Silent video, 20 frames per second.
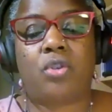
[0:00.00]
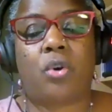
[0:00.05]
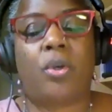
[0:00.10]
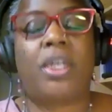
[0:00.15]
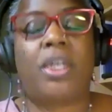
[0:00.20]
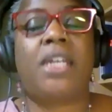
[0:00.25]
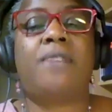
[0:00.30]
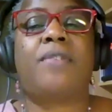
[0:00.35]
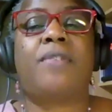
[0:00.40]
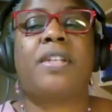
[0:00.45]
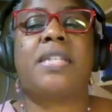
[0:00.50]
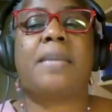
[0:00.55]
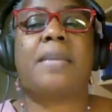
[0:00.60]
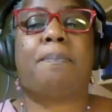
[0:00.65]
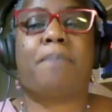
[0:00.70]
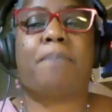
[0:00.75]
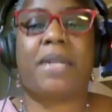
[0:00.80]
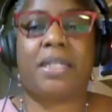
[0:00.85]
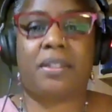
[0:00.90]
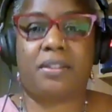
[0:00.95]
or even to
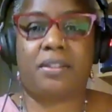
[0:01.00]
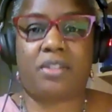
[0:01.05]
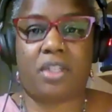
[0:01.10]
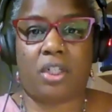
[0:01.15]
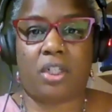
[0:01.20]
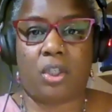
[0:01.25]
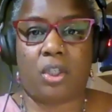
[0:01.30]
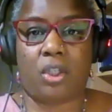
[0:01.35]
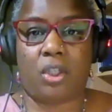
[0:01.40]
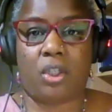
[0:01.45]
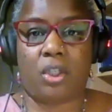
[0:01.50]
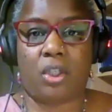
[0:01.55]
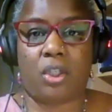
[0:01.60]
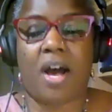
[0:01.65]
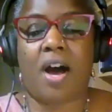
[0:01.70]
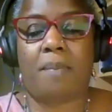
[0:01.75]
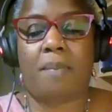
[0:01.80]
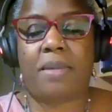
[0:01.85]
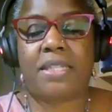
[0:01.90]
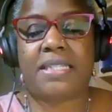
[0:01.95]
build to low
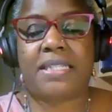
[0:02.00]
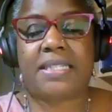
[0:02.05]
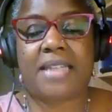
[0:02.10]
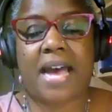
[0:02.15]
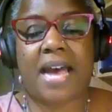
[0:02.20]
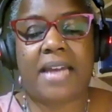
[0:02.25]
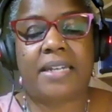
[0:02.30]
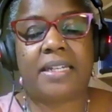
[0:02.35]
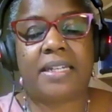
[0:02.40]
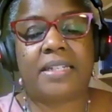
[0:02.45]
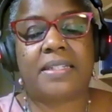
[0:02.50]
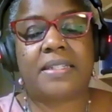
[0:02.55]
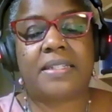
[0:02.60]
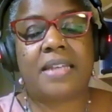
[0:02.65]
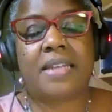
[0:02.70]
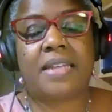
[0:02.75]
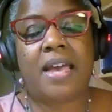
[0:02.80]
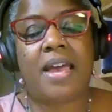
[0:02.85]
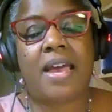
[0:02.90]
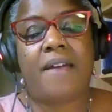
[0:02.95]
carbon standards.